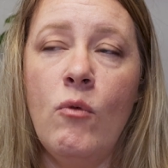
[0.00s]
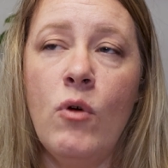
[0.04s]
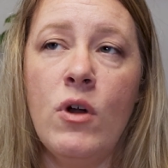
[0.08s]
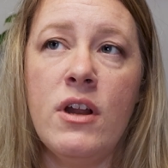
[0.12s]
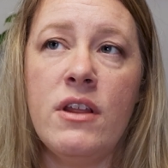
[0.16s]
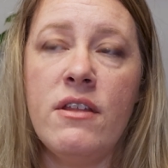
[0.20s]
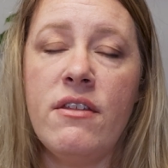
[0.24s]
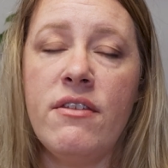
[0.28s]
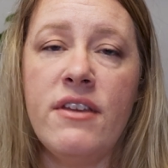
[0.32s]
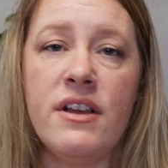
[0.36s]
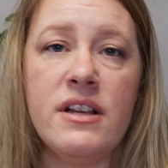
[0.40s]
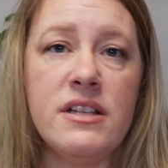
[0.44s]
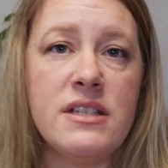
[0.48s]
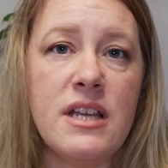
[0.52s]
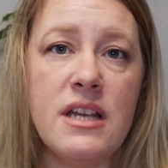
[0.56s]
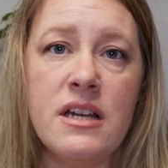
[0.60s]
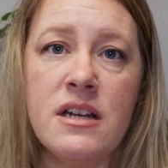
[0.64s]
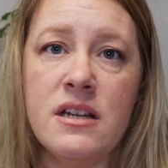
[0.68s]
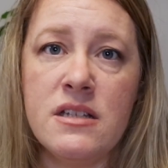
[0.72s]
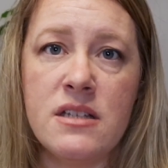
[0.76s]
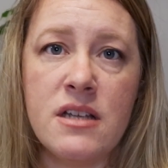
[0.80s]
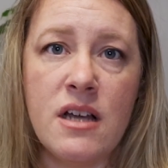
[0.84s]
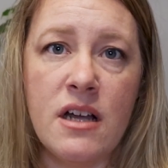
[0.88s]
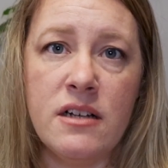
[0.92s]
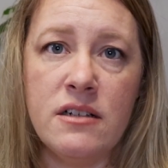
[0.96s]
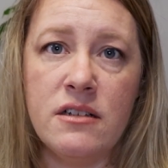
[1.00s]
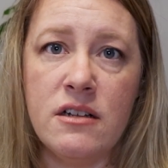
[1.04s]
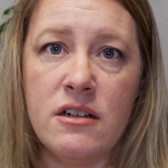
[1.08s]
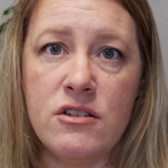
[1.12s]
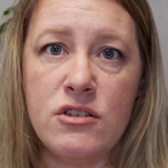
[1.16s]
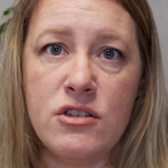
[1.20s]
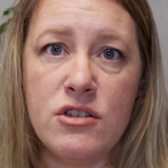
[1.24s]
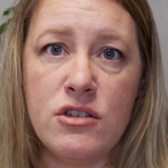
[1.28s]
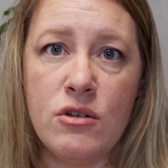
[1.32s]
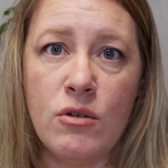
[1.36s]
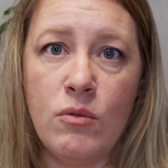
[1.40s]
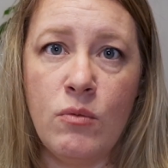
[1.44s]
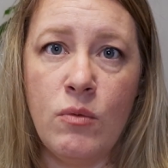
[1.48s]
one of the things InDesign
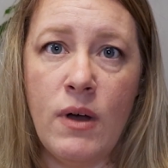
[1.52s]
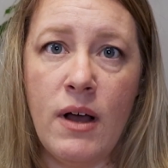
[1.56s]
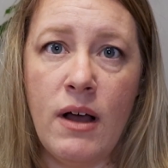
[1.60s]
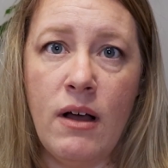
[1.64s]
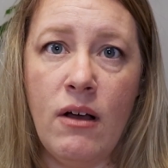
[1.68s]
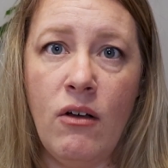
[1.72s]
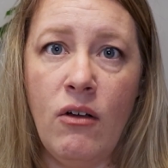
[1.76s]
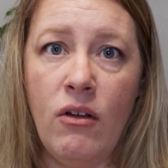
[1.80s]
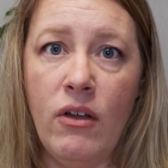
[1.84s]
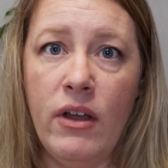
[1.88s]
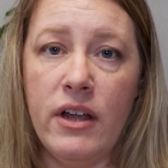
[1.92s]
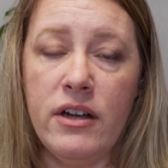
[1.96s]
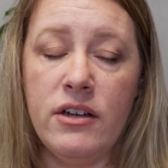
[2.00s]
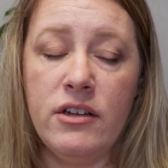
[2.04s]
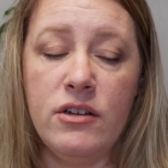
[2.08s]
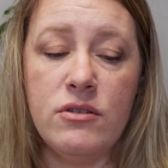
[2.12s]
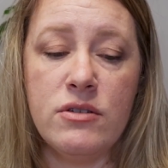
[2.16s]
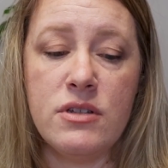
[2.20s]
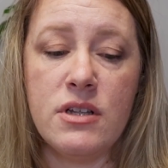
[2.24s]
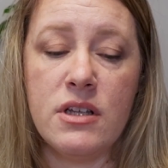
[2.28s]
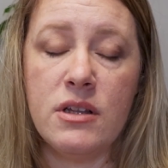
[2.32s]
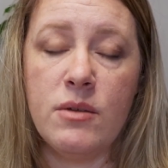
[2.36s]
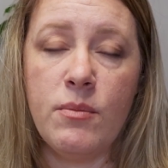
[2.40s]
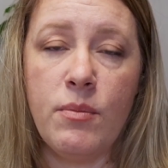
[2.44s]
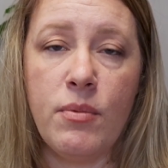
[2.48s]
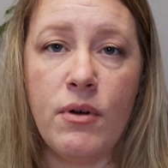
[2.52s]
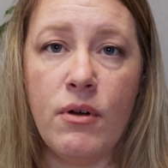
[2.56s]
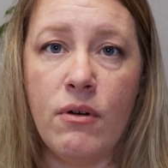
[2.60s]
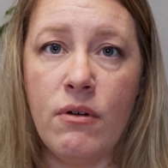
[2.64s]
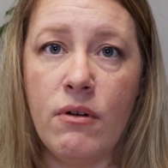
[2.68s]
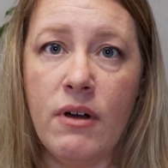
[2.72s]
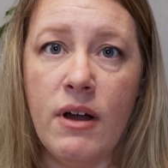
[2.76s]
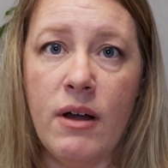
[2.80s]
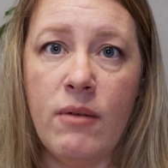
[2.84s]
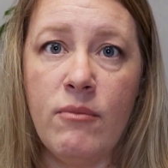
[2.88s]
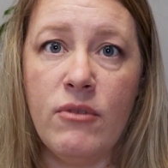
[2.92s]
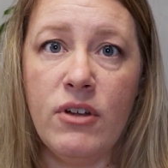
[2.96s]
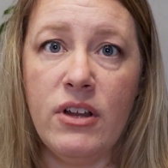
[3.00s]
does so well, and using the
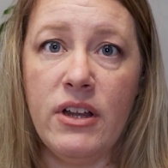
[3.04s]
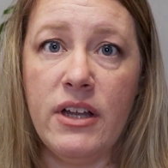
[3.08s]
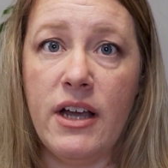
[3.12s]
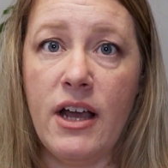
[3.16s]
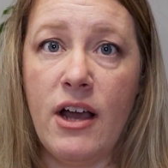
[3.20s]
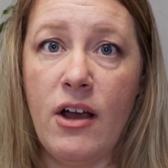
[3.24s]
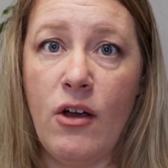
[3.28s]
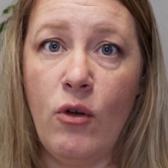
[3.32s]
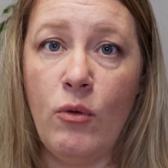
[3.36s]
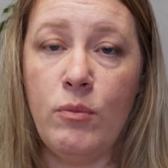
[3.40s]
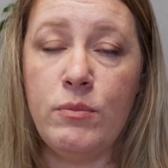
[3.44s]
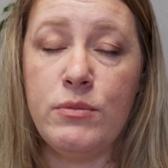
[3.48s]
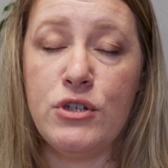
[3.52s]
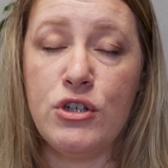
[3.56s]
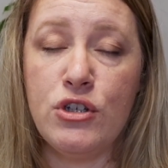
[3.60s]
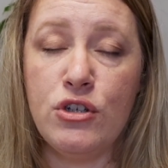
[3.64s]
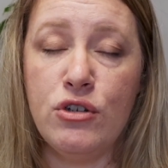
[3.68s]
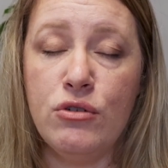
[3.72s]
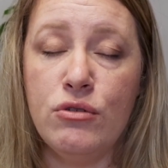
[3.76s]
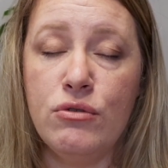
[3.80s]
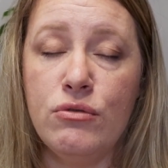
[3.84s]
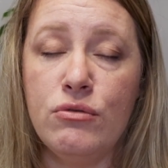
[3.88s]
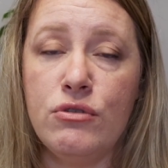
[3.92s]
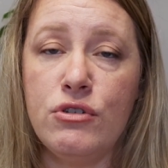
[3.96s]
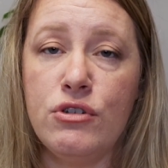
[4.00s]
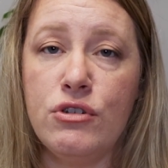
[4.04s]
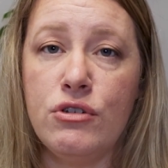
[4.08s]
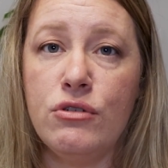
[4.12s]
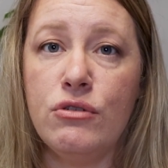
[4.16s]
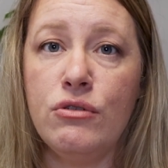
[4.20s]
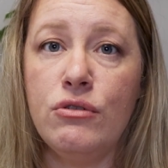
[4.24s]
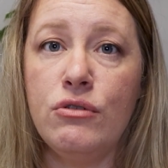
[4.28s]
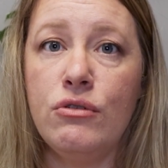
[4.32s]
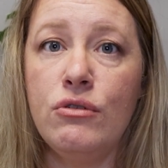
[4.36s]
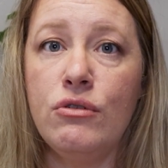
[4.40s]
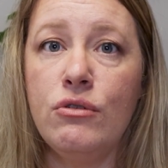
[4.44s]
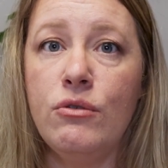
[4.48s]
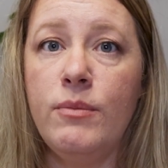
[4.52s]
program really helps you
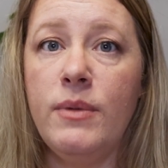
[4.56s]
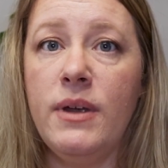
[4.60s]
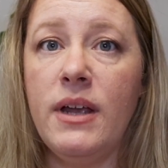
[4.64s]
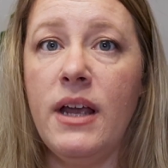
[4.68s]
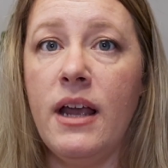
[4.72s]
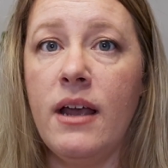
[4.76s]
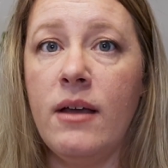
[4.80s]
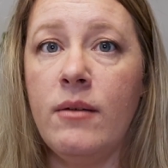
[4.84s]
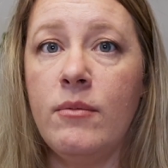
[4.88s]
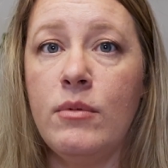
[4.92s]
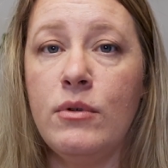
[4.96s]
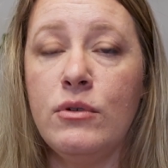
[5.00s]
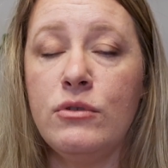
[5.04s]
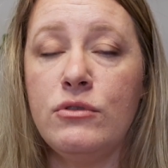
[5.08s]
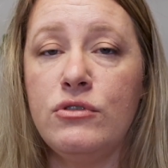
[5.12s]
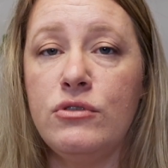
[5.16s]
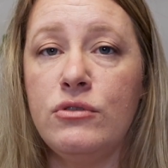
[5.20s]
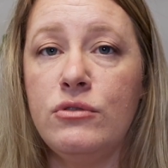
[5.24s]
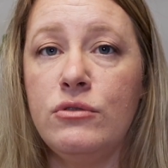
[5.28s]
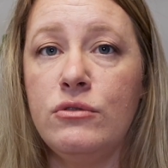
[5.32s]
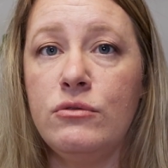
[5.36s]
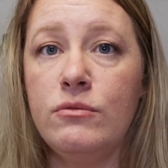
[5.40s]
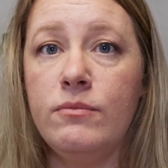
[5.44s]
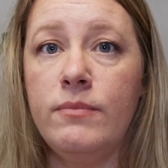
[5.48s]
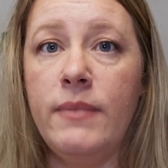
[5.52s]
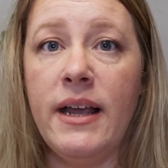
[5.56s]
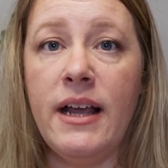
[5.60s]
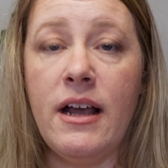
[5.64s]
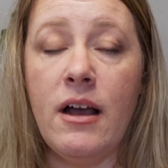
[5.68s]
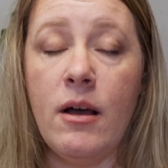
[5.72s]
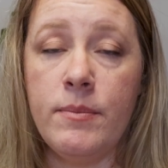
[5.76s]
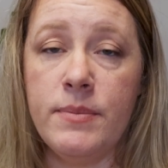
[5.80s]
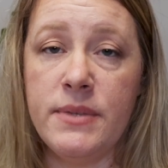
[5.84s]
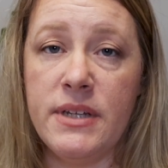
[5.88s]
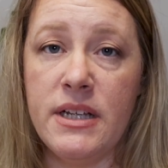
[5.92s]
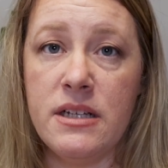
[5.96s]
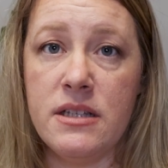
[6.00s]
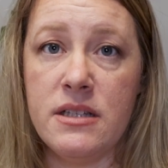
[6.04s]
to be able to make
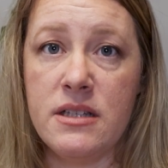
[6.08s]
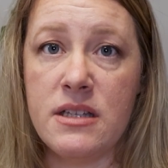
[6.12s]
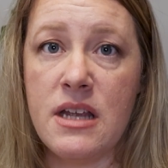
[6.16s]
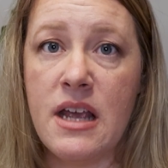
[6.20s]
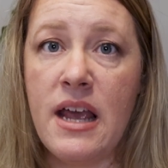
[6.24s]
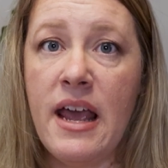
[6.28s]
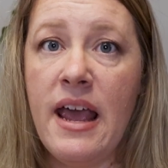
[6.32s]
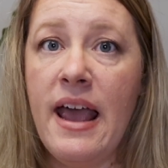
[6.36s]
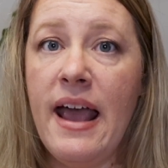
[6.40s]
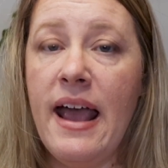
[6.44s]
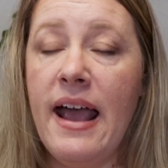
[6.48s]
updates